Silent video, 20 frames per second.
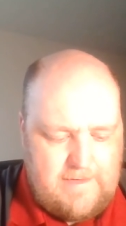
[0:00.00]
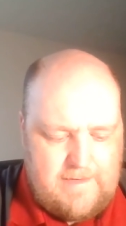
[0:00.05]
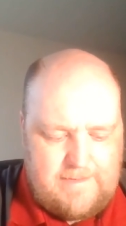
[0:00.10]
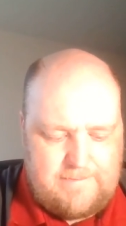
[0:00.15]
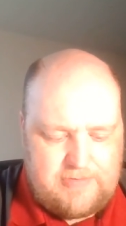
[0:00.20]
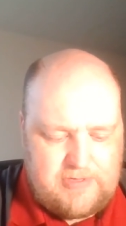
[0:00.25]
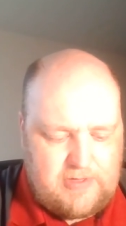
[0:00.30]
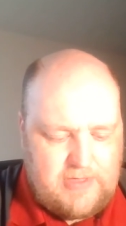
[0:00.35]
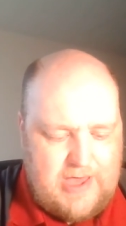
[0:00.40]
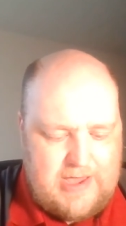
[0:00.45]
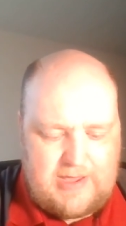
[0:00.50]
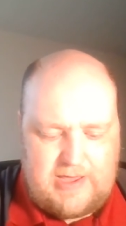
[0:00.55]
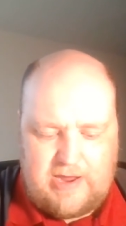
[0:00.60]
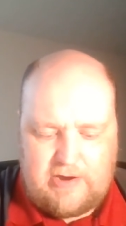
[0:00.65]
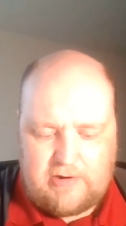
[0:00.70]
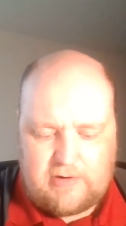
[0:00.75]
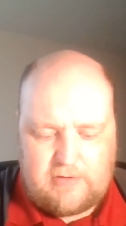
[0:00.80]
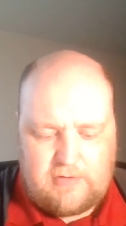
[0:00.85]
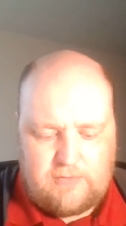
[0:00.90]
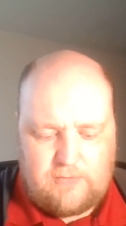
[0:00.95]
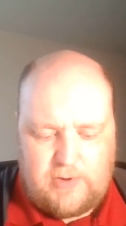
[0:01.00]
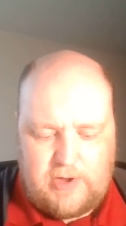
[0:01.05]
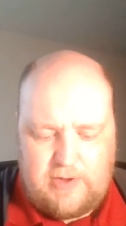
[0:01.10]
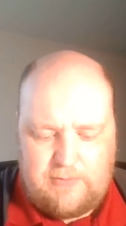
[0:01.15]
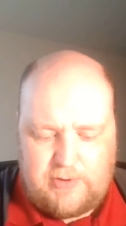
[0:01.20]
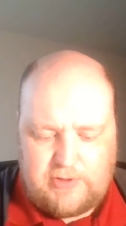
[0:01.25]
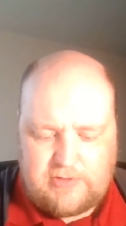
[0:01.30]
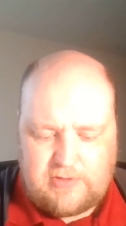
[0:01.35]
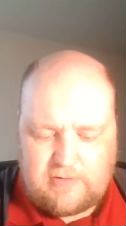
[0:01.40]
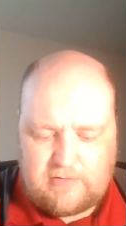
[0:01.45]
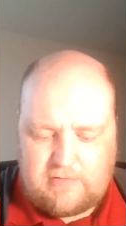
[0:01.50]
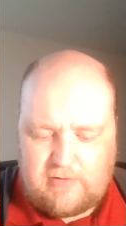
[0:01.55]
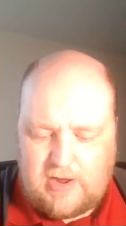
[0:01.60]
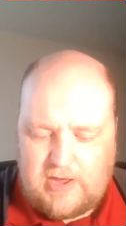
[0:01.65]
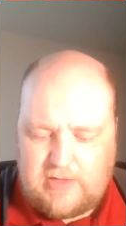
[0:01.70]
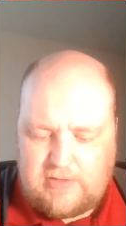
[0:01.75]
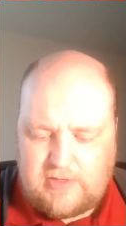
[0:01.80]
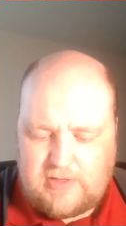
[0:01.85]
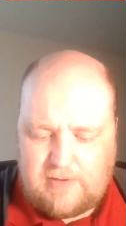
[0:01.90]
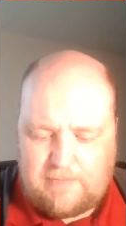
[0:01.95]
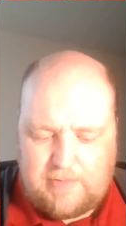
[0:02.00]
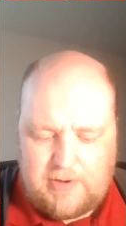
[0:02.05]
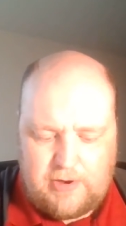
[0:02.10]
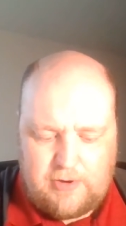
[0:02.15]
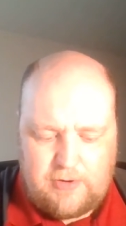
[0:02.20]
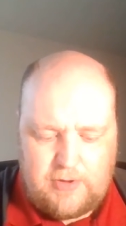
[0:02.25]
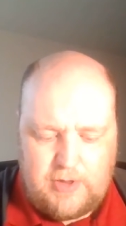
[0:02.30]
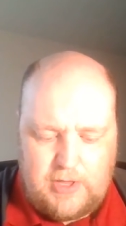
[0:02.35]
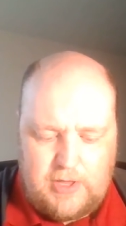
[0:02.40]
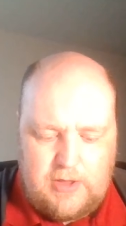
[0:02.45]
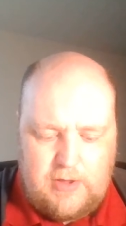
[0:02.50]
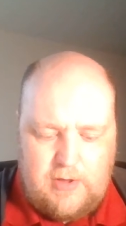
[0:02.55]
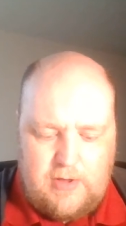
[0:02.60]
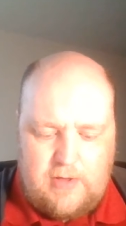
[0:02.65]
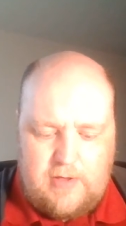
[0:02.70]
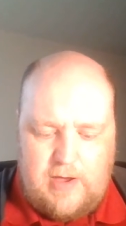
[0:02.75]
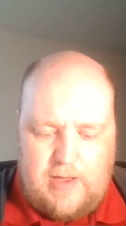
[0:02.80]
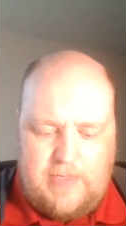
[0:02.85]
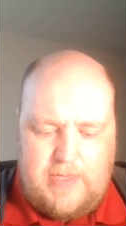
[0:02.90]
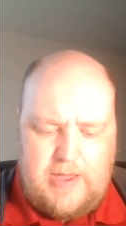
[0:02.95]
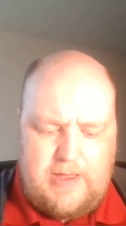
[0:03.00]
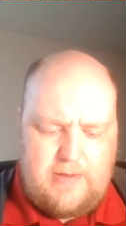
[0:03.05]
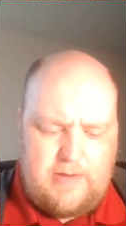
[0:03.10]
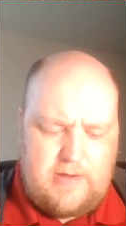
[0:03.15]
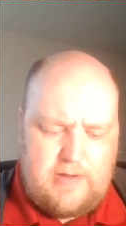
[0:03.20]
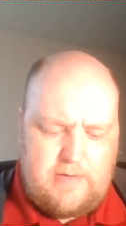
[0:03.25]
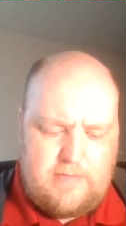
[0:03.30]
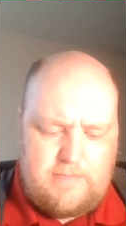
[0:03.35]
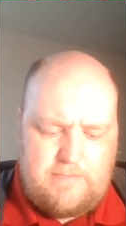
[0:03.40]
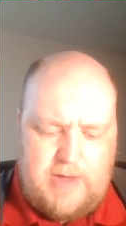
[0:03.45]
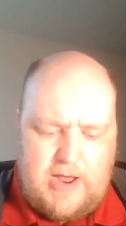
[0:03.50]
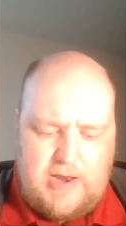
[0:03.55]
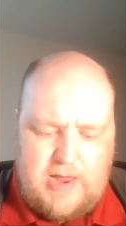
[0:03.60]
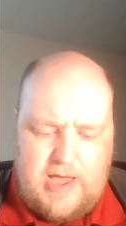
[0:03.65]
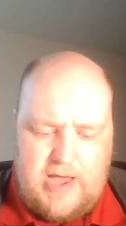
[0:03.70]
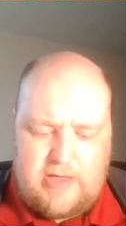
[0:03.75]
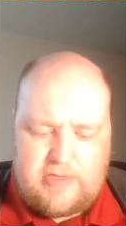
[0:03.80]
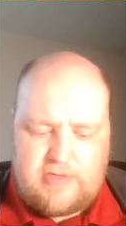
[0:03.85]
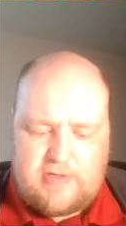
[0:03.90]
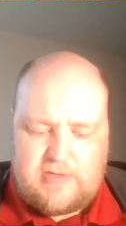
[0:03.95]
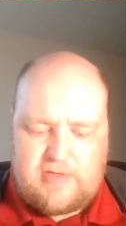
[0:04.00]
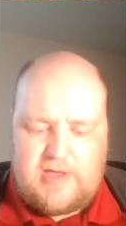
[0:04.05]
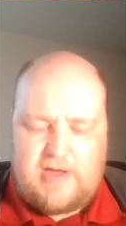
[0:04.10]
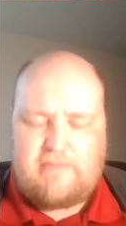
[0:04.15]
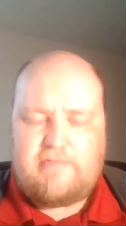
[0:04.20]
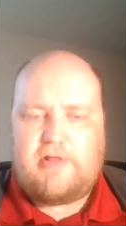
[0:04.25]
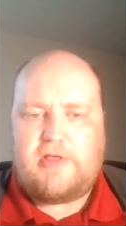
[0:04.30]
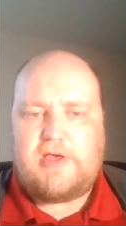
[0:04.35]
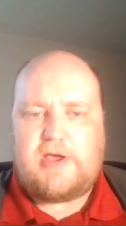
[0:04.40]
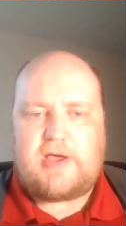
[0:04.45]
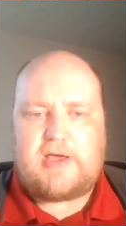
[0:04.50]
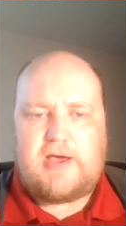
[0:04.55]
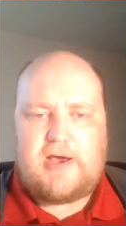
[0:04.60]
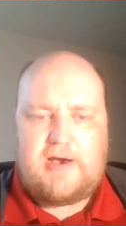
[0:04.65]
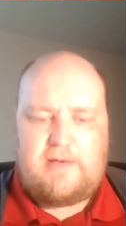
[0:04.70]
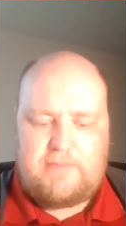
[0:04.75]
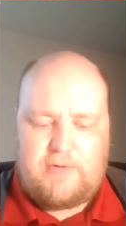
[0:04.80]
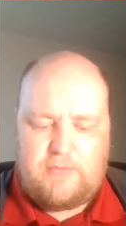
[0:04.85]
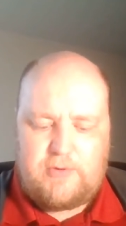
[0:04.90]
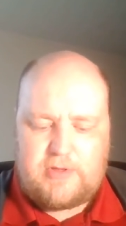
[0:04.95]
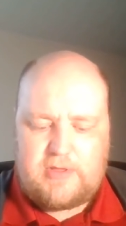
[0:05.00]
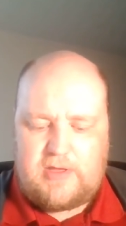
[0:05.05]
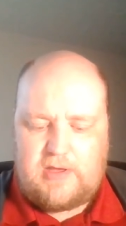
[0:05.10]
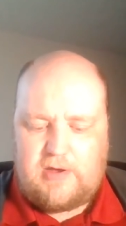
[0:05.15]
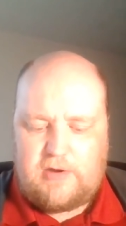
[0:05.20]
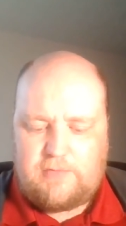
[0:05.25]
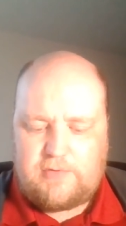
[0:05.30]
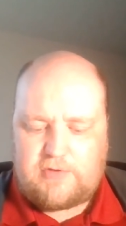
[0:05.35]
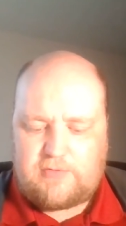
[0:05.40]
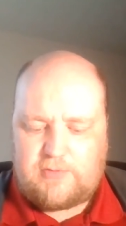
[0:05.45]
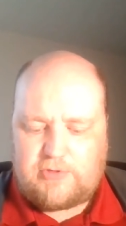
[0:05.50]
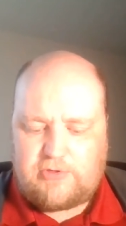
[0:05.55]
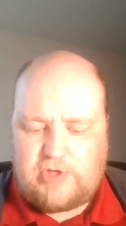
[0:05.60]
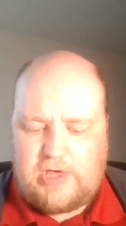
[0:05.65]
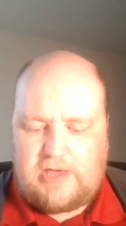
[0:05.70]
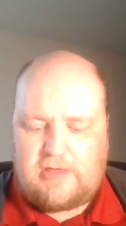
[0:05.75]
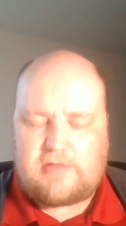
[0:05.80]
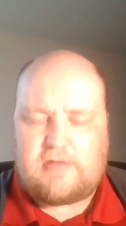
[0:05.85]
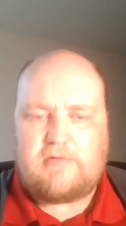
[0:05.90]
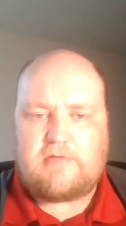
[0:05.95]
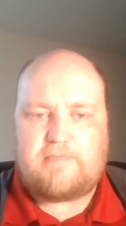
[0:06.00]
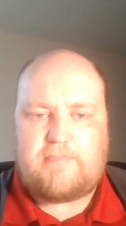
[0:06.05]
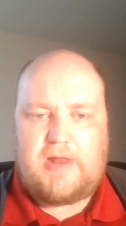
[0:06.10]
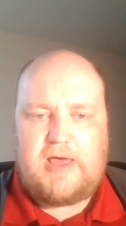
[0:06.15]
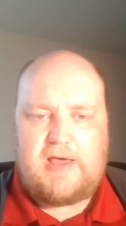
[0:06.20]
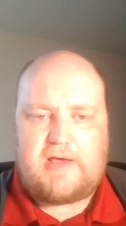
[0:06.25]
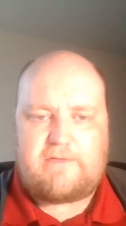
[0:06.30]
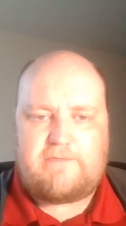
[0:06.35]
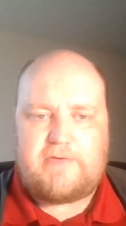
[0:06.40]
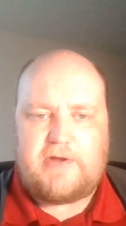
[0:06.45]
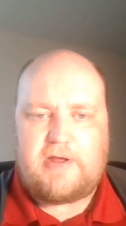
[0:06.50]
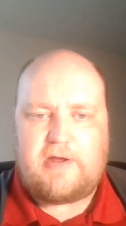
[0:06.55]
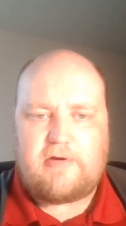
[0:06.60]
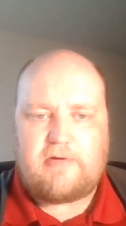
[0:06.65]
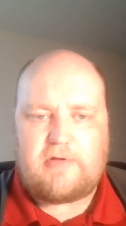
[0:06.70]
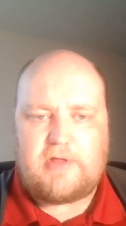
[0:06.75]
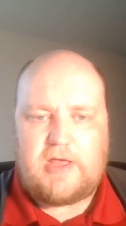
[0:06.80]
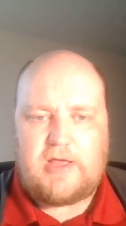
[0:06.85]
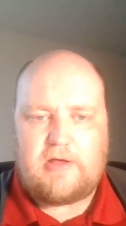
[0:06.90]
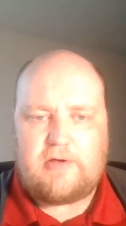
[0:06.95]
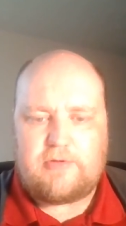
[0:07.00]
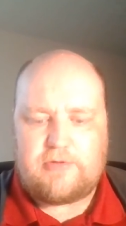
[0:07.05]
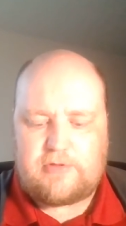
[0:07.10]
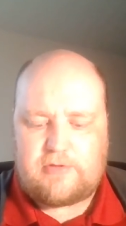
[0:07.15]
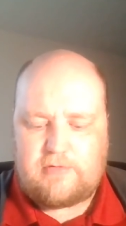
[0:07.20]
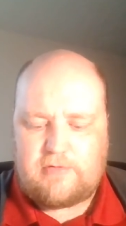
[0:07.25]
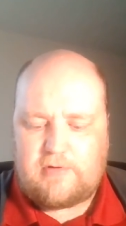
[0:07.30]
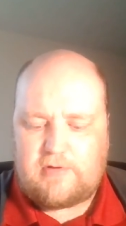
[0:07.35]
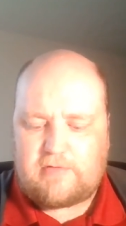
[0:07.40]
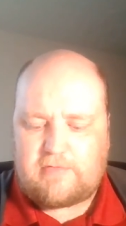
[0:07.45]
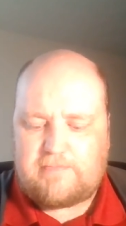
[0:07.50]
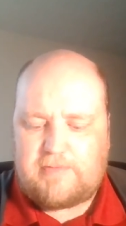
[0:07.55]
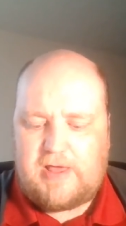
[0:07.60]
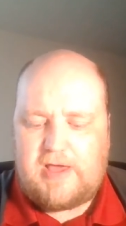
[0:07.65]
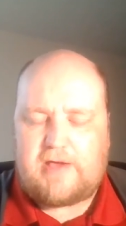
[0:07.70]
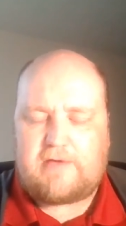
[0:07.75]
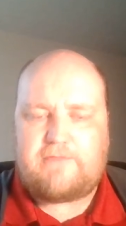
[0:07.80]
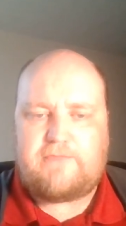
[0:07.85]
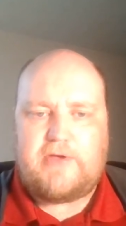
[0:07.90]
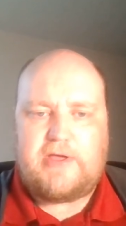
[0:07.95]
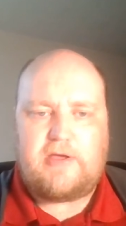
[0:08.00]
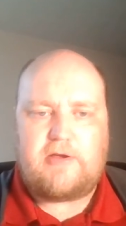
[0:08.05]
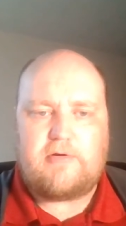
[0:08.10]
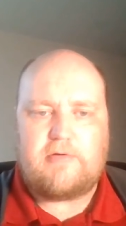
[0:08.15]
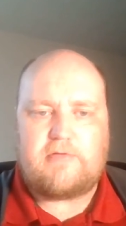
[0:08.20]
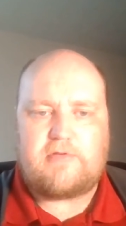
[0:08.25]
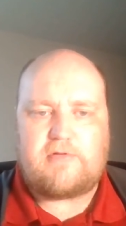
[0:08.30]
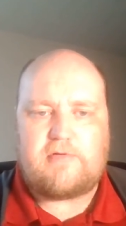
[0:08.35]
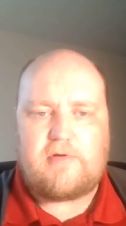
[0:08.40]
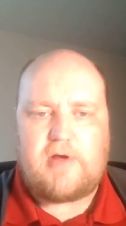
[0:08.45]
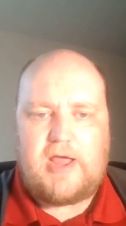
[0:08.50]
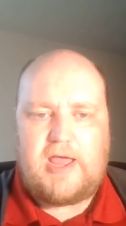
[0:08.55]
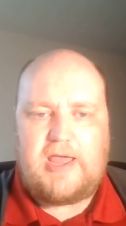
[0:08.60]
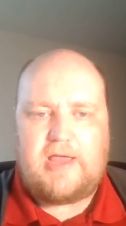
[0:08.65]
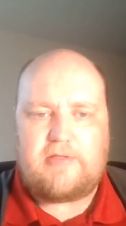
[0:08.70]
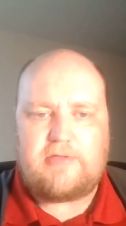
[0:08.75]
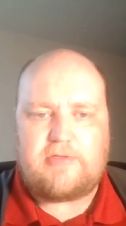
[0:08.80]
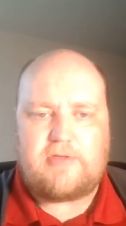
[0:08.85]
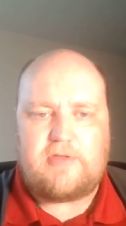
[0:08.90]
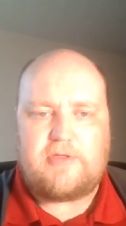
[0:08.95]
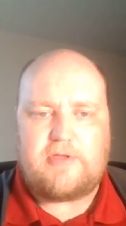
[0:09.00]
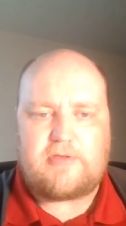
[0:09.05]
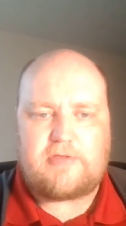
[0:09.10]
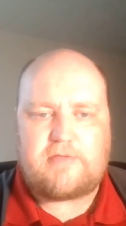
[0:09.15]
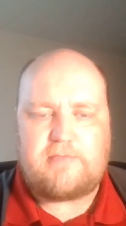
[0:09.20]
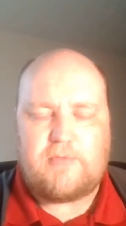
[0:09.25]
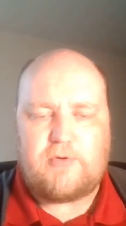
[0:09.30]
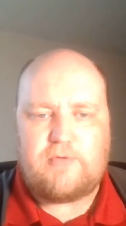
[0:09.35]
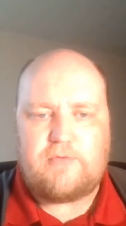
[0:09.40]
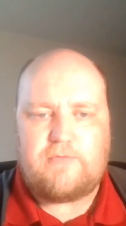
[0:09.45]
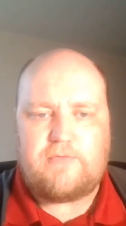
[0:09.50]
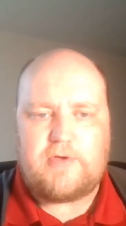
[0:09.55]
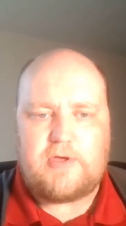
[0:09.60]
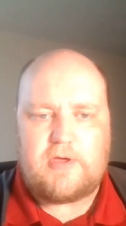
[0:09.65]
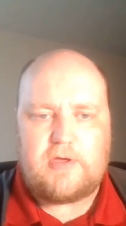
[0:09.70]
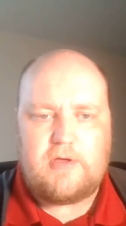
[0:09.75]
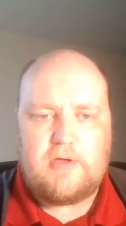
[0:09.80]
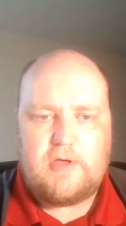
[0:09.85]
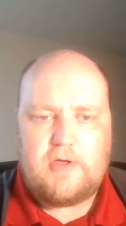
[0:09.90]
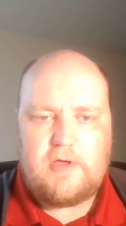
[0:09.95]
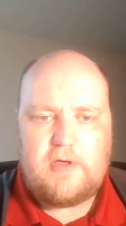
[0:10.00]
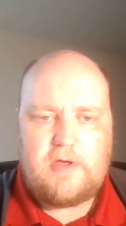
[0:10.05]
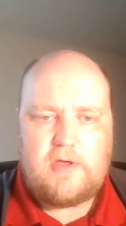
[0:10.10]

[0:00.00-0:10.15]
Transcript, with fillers: Um, so that character, why well, wasn't crazy about. And then uh, my last, it's not really a con, but what the hell was with Jason's black fingernails or his black fingers or hands in this movie?